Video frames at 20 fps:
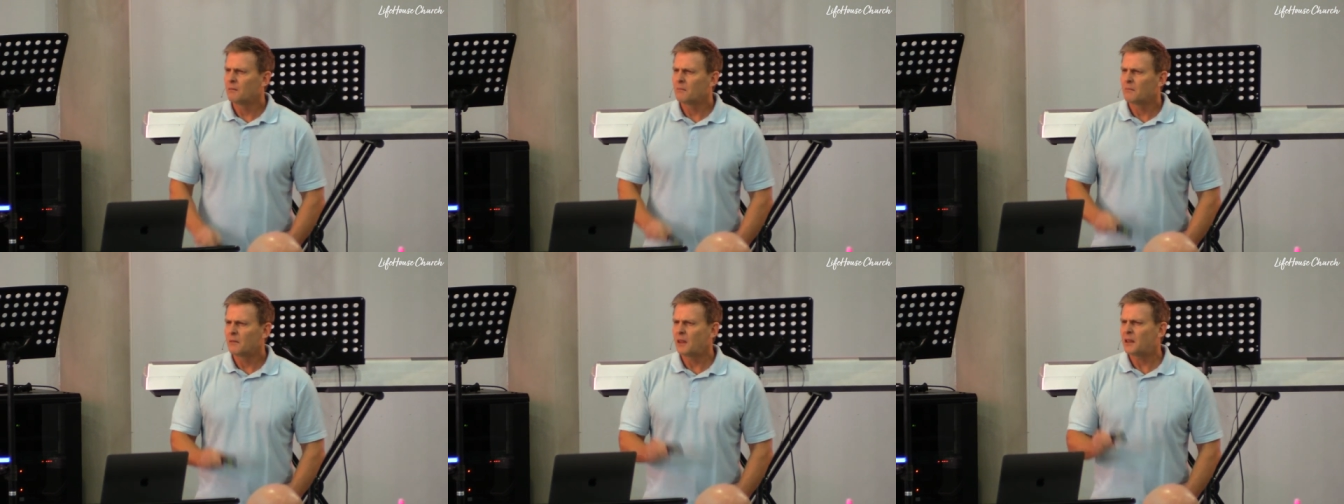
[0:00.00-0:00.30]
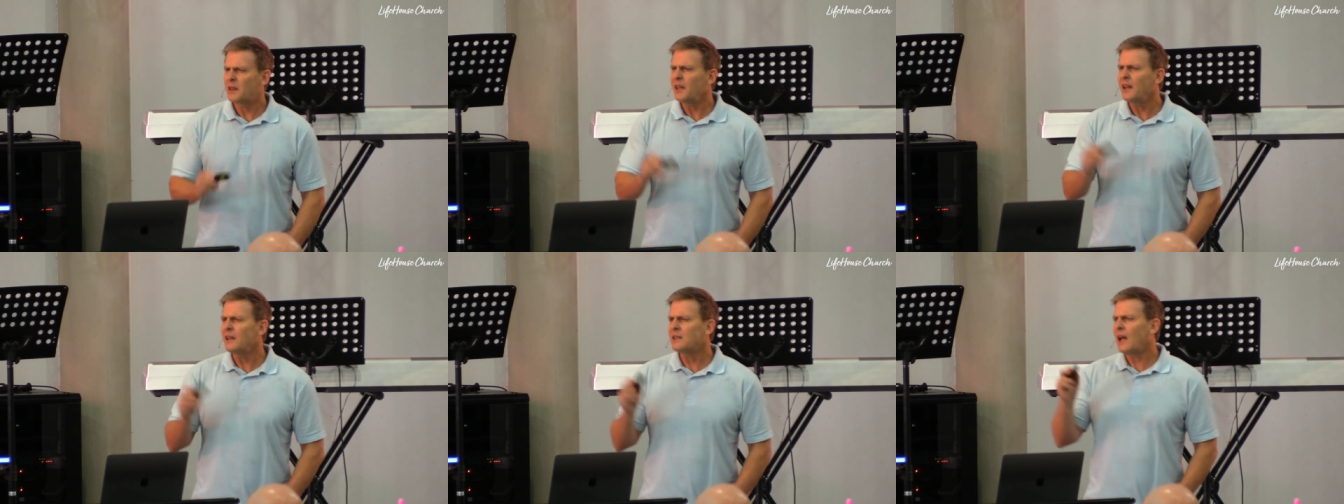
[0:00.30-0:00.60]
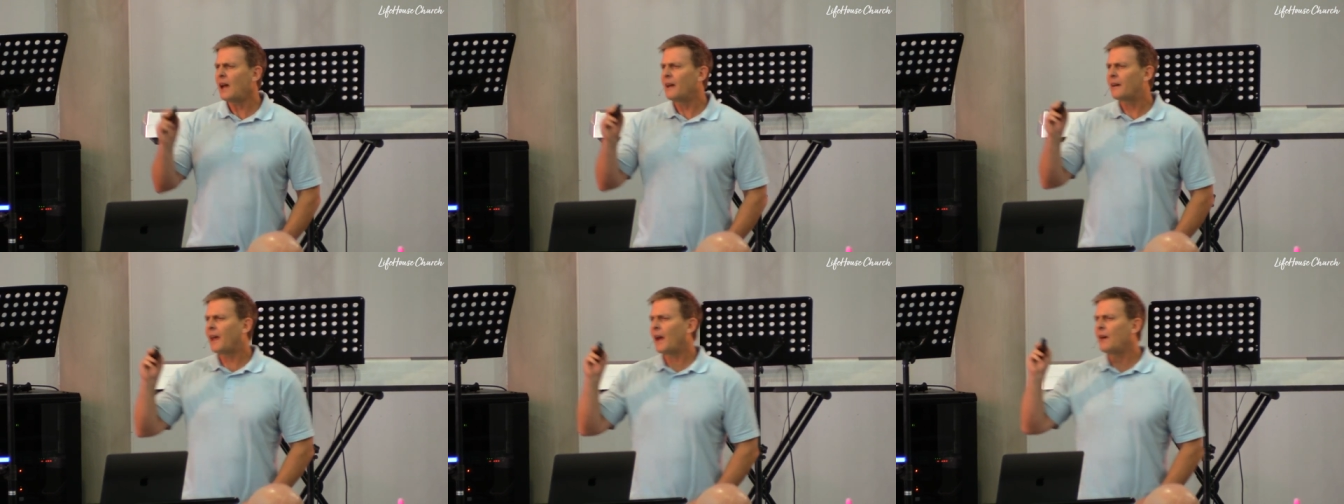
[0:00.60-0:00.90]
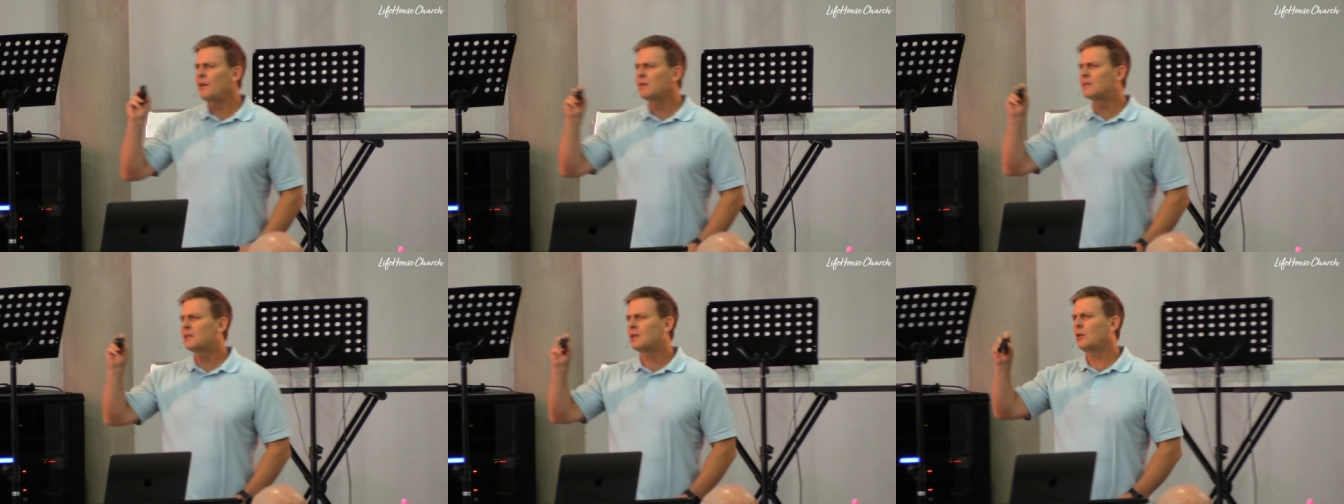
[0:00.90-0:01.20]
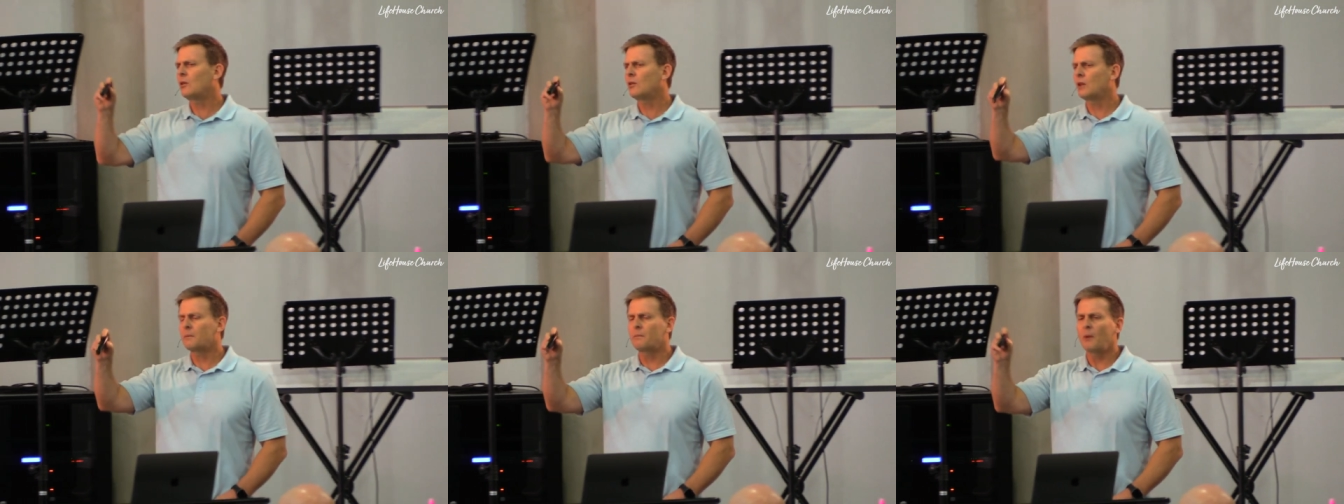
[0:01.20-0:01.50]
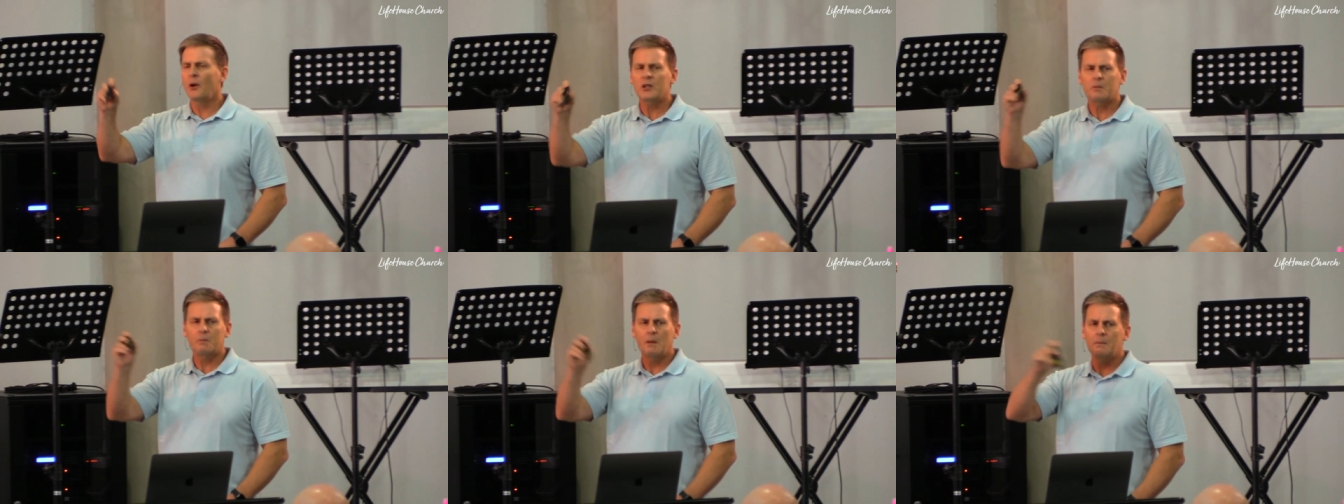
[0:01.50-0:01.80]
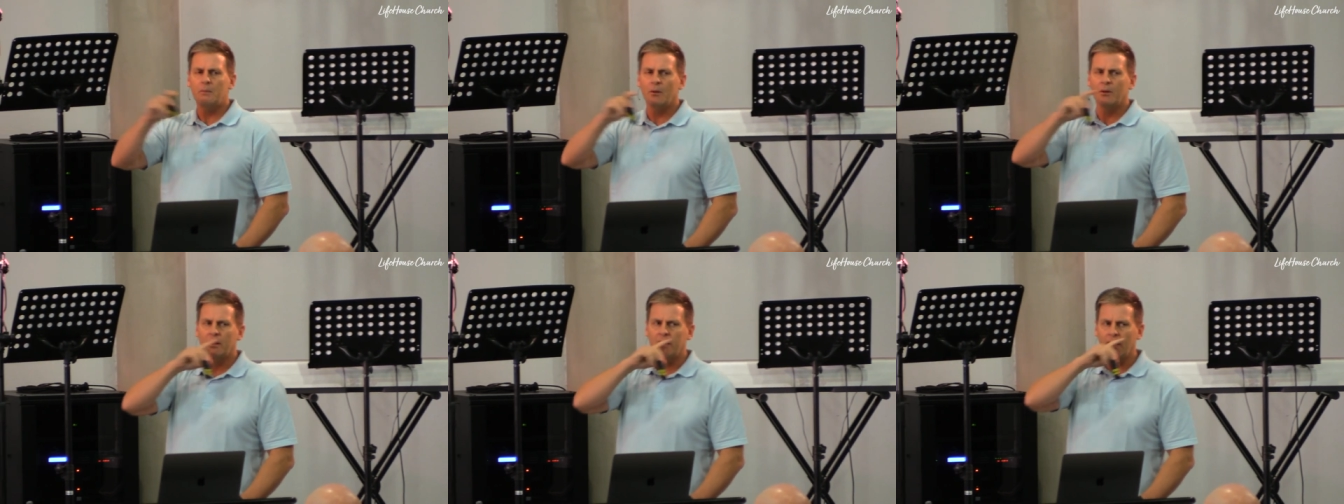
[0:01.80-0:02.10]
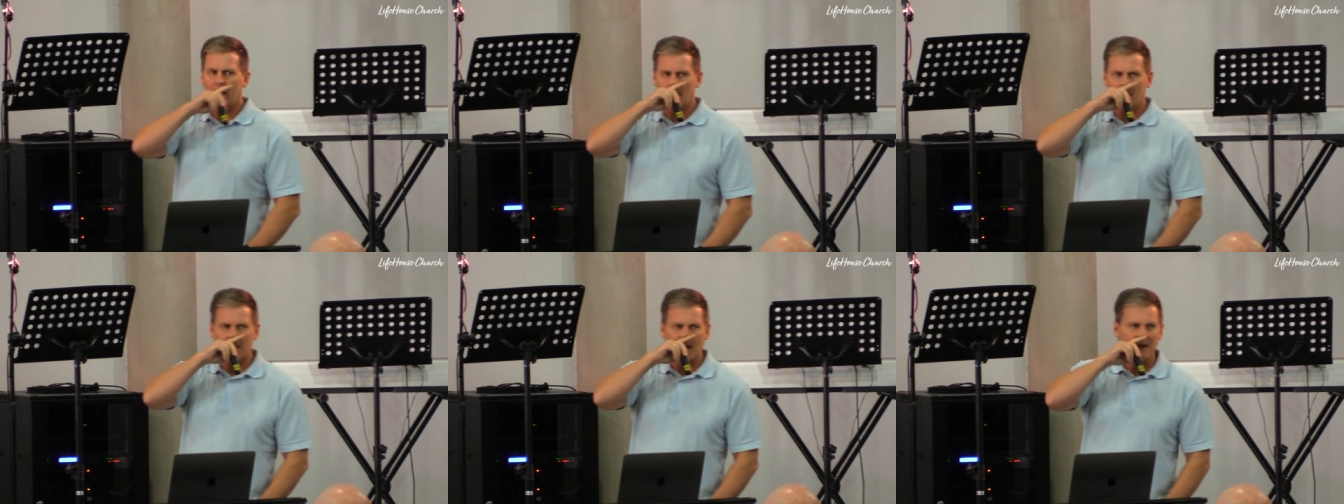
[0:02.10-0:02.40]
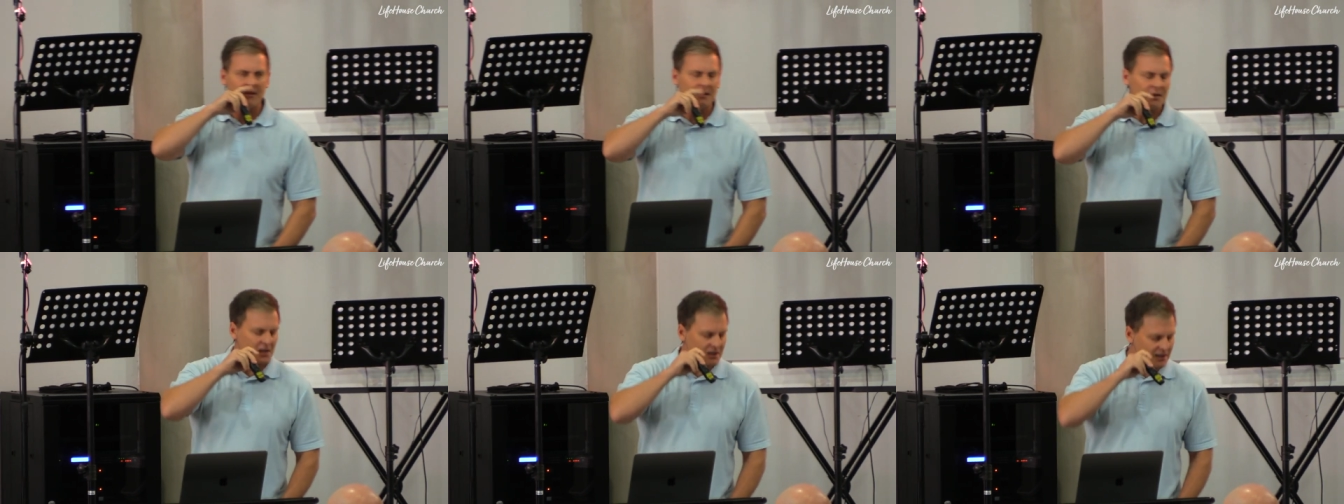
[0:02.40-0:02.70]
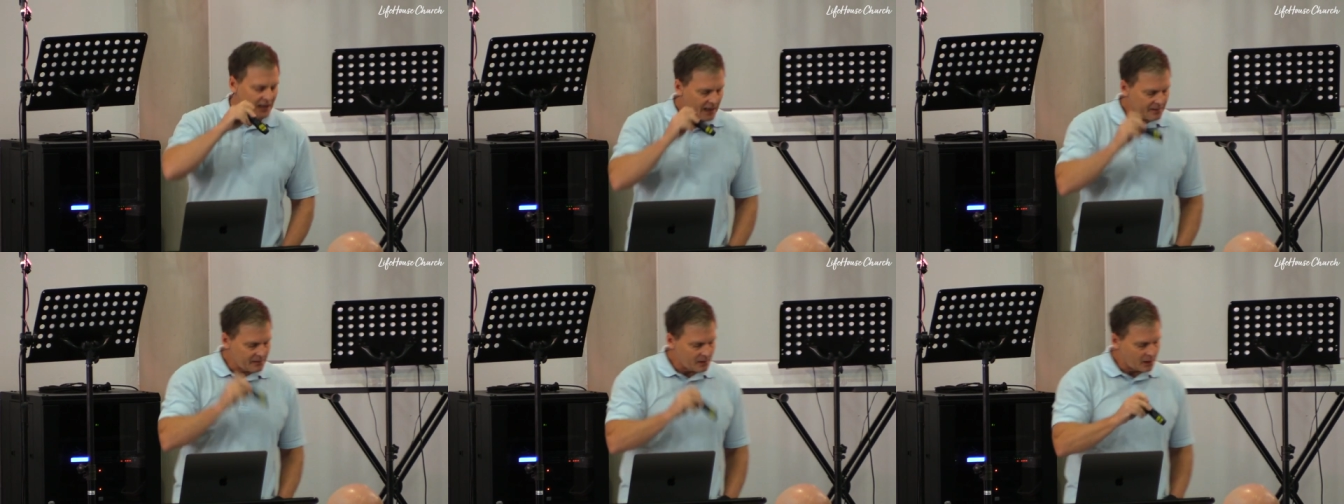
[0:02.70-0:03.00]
The thing is, I guarantee you that most people here would understand the